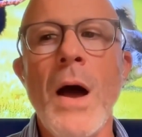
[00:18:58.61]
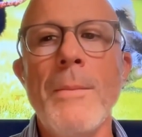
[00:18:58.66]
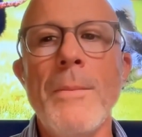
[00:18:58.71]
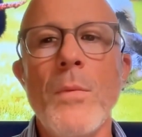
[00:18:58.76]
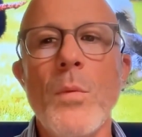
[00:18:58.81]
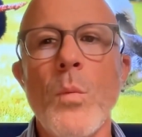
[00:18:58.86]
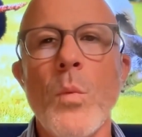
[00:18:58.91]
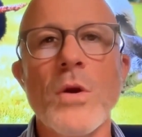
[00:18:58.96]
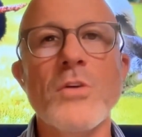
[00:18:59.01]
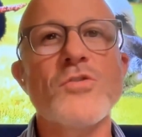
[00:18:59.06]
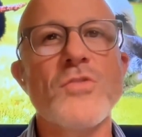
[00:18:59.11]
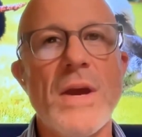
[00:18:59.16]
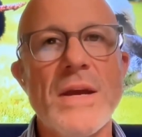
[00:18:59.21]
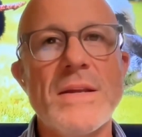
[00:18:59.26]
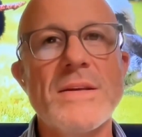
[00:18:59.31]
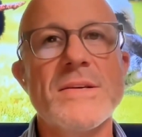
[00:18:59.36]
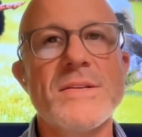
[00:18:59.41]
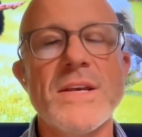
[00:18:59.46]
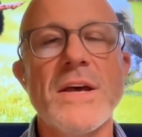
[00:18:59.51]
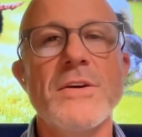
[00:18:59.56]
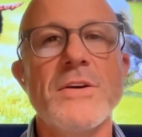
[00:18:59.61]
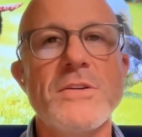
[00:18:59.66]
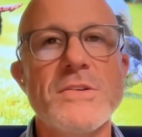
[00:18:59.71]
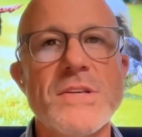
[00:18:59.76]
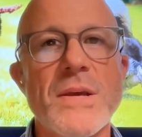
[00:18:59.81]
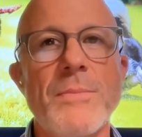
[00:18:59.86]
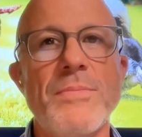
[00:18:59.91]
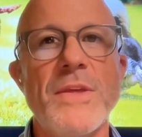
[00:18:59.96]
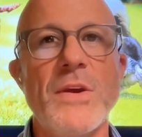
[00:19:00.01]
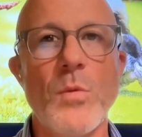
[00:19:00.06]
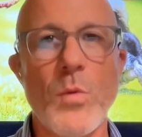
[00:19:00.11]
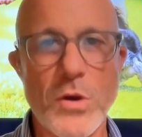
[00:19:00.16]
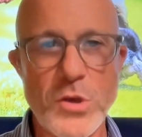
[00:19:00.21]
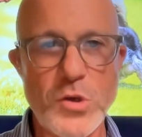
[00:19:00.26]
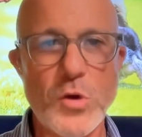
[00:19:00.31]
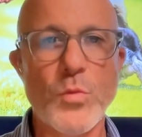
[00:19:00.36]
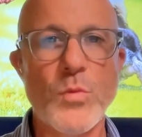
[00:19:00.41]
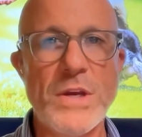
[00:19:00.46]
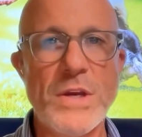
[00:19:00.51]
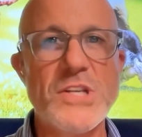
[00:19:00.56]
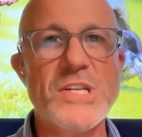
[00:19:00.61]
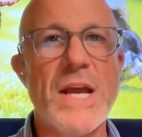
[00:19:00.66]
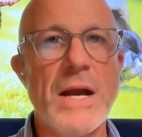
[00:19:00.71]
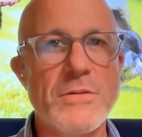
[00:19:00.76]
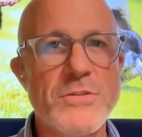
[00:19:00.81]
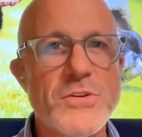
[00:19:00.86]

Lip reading: We're trying to sell you something where you reach out to